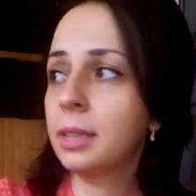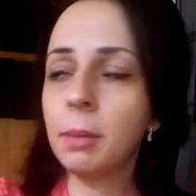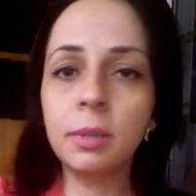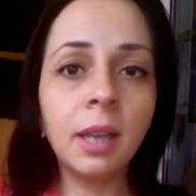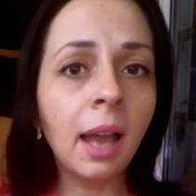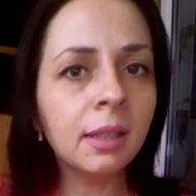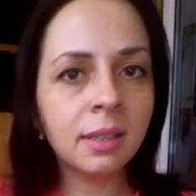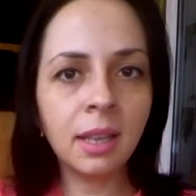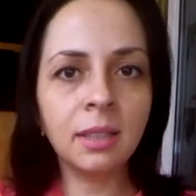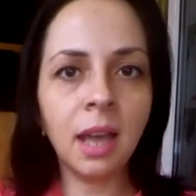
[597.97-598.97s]
some
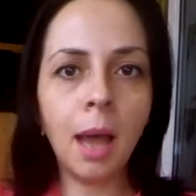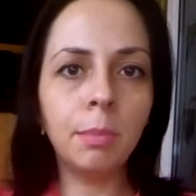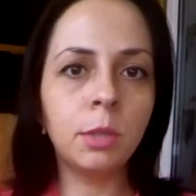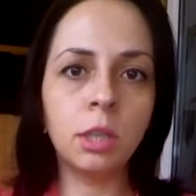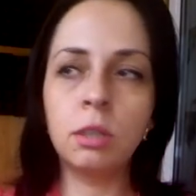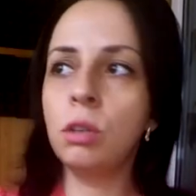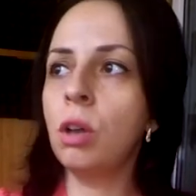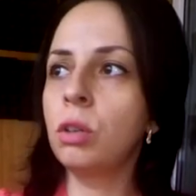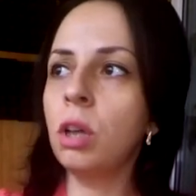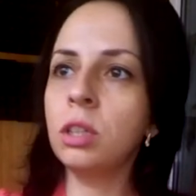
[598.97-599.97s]
nice setup, just,
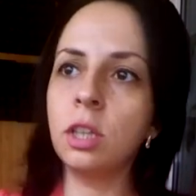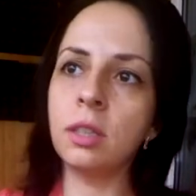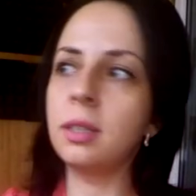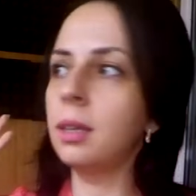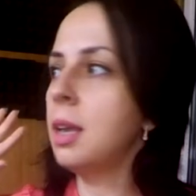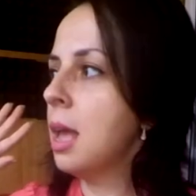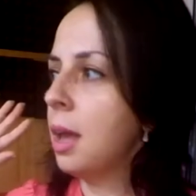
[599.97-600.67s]
you know, not just